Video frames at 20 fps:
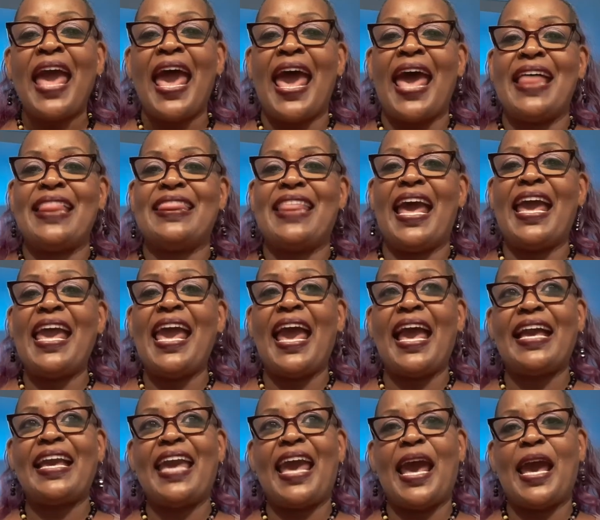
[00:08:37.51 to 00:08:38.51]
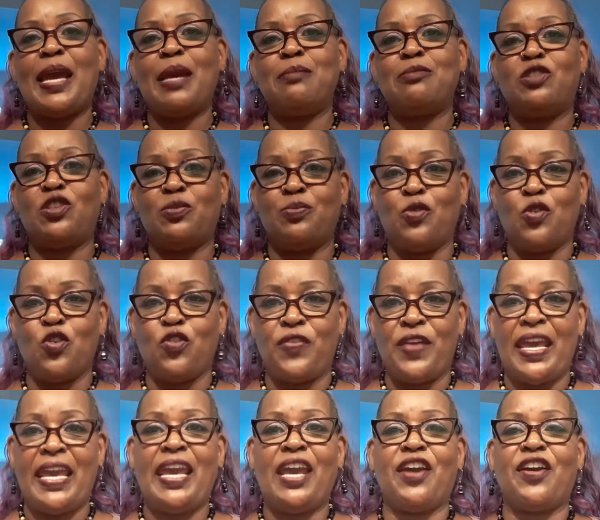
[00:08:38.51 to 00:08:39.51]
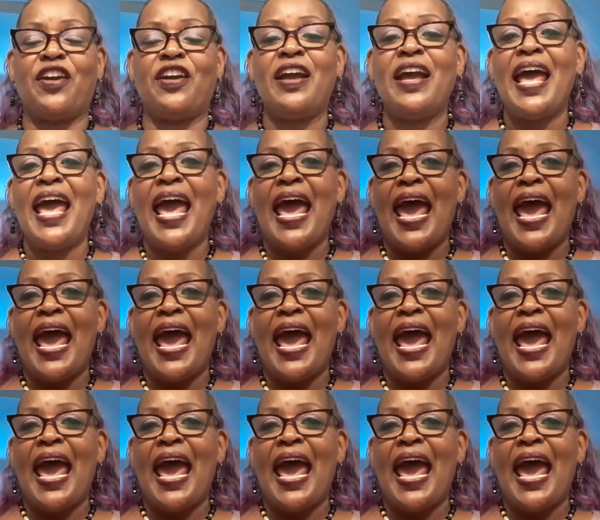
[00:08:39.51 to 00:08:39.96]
And they had came to move here